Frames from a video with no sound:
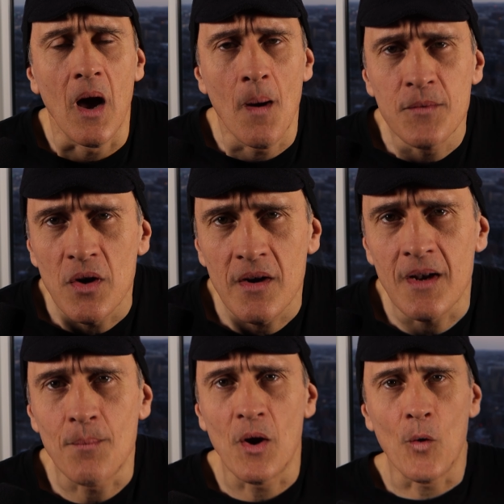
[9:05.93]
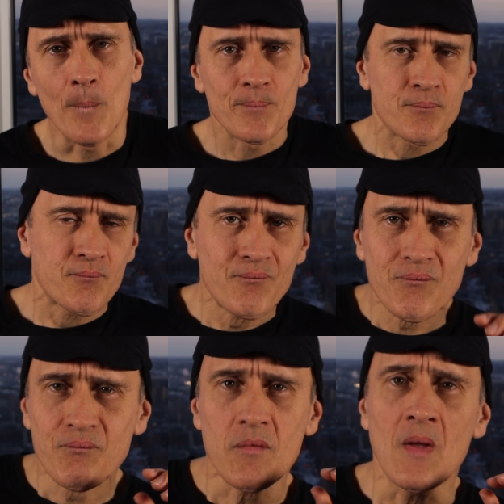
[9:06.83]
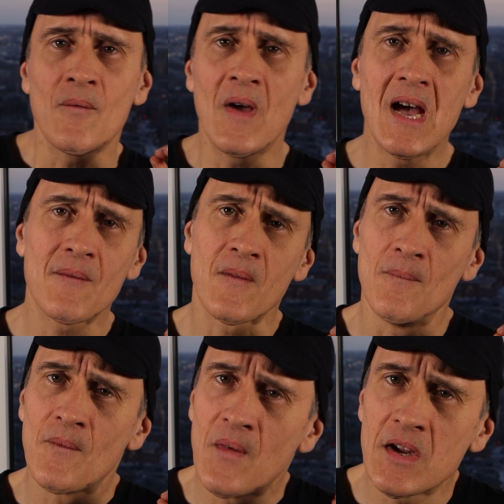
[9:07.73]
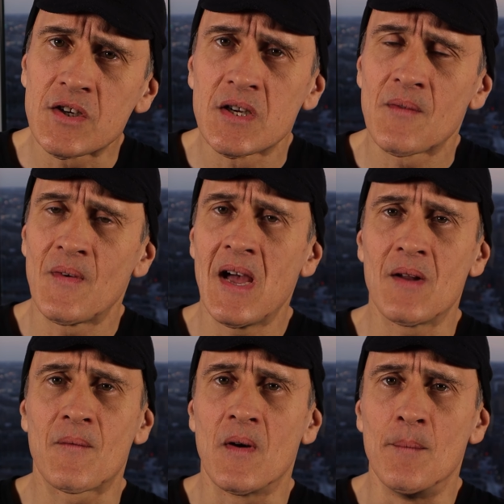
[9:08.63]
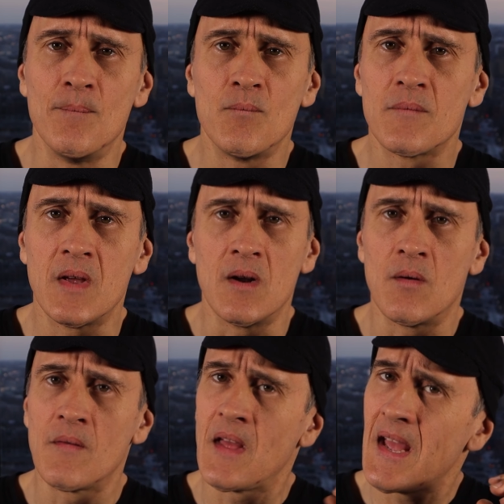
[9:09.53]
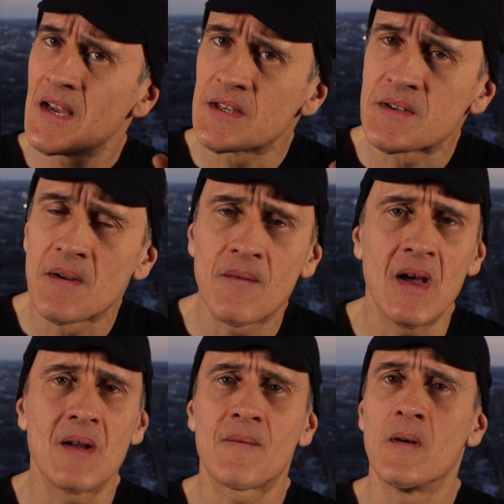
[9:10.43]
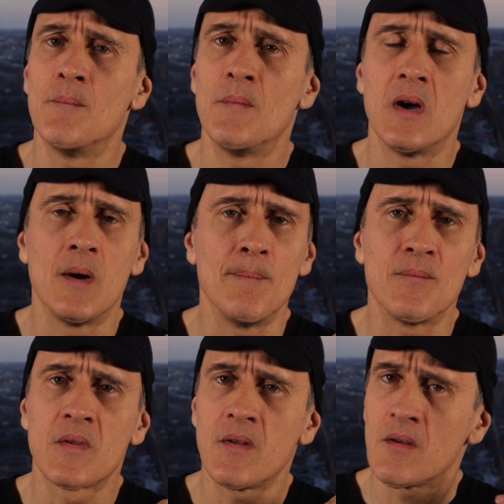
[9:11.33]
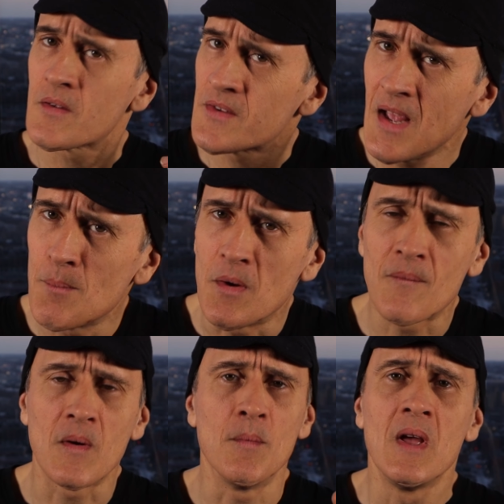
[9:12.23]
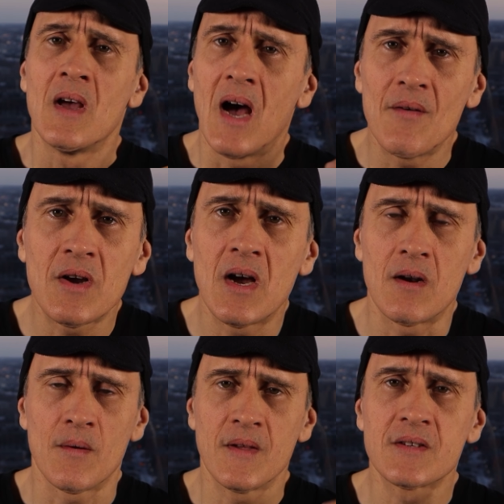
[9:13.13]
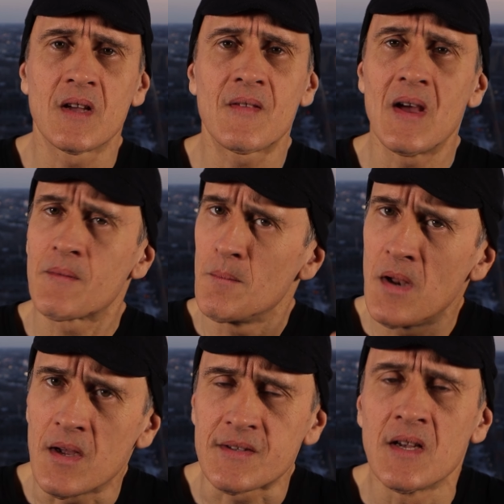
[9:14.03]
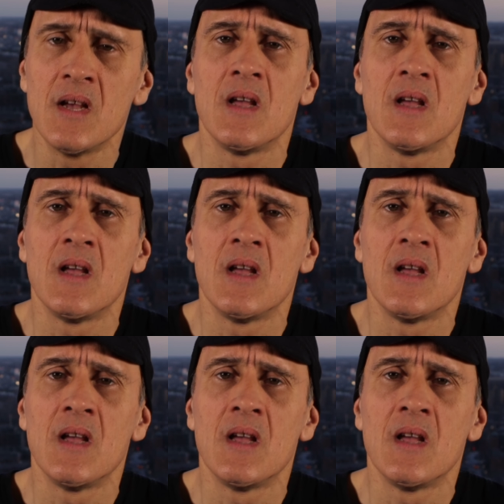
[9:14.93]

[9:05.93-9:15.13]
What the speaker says: I'm talking about fat from fish, fat from, the eggs, fat from salmon, from avocado, things like that, from nuts.